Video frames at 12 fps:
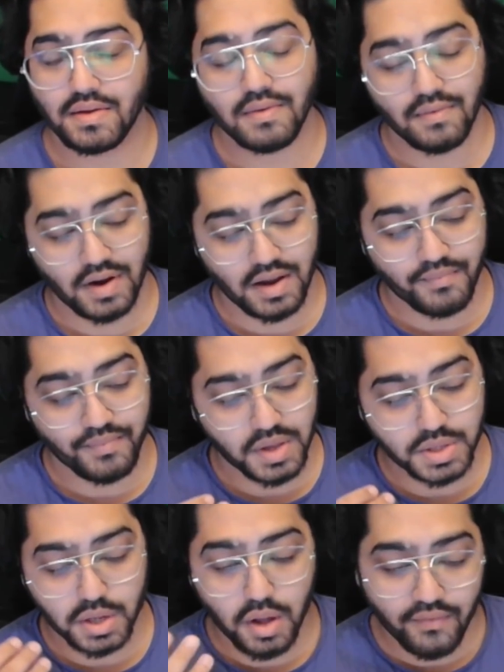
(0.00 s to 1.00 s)
right?
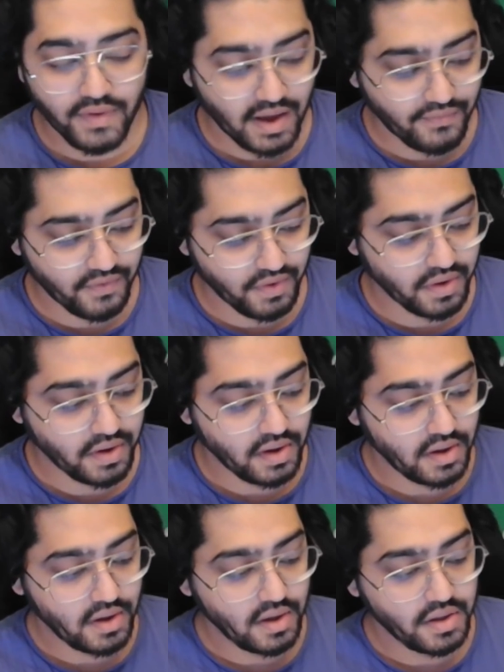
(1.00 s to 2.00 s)
It's a lot of effort
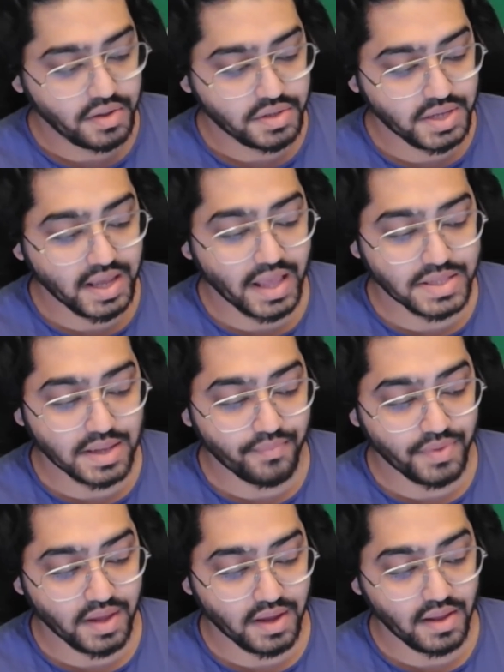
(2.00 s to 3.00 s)
to get
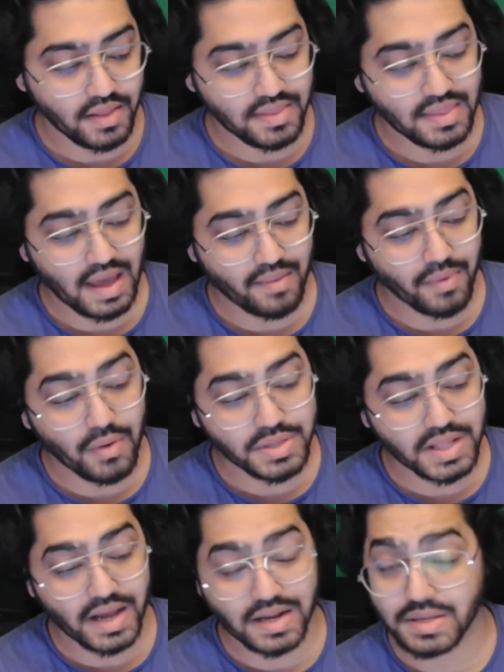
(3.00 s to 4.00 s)
something that most
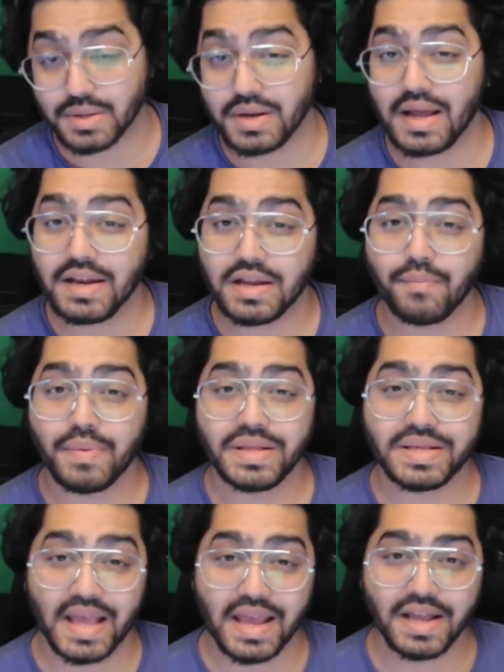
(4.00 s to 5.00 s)
likely is going to end up and
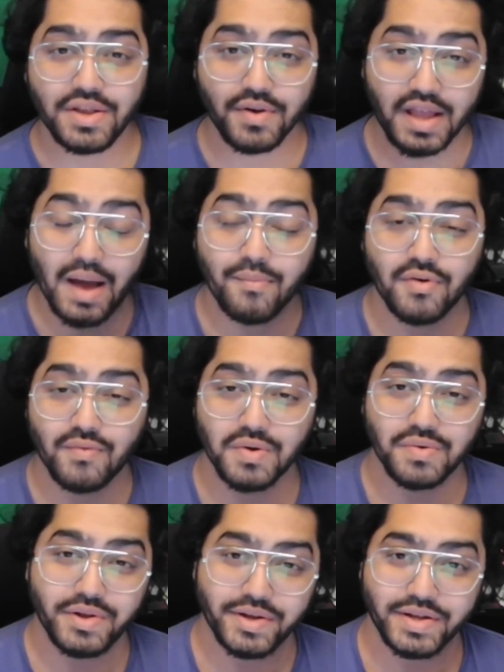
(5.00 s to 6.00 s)
staying in your camera roll.